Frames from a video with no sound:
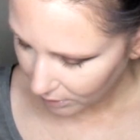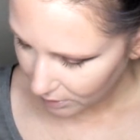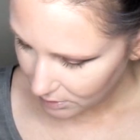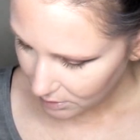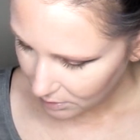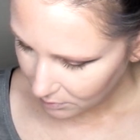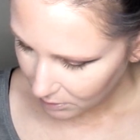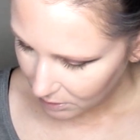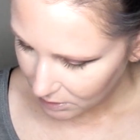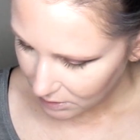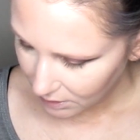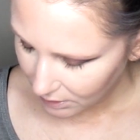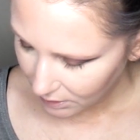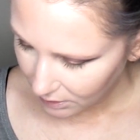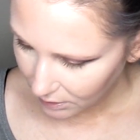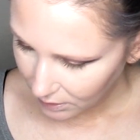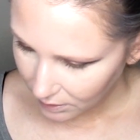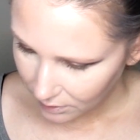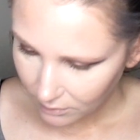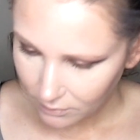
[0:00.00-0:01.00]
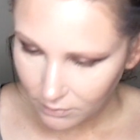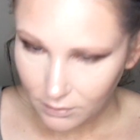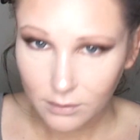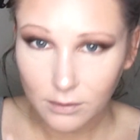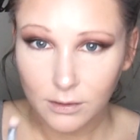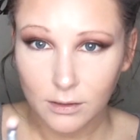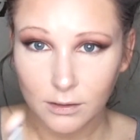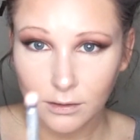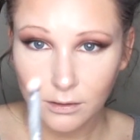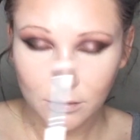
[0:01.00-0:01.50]
right, so I'm gonna take the
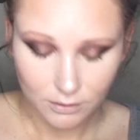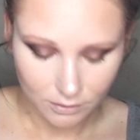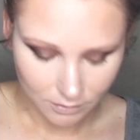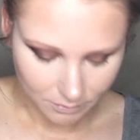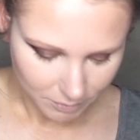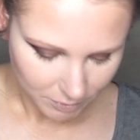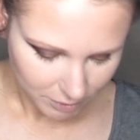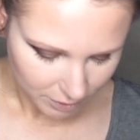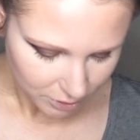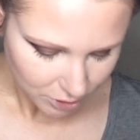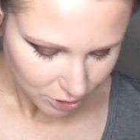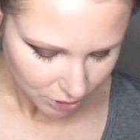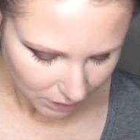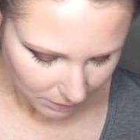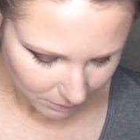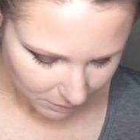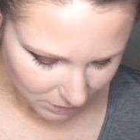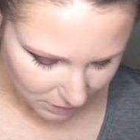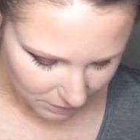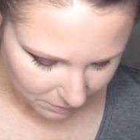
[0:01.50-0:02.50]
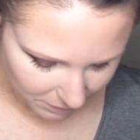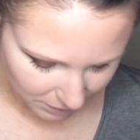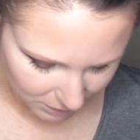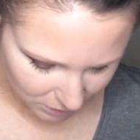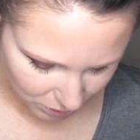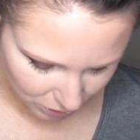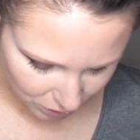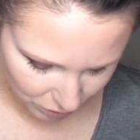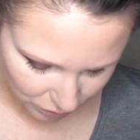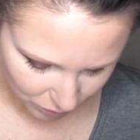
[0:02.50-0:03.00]
littler brush and I'm gonna dip
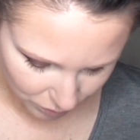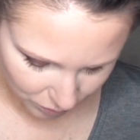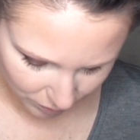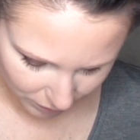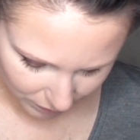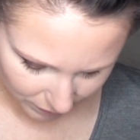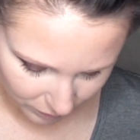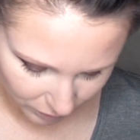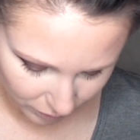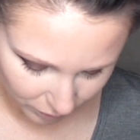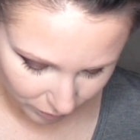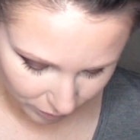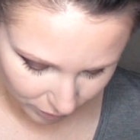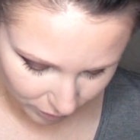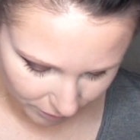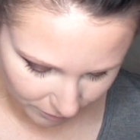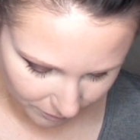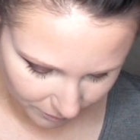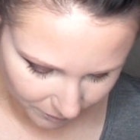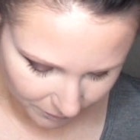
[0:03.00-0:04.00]
into a Nooner.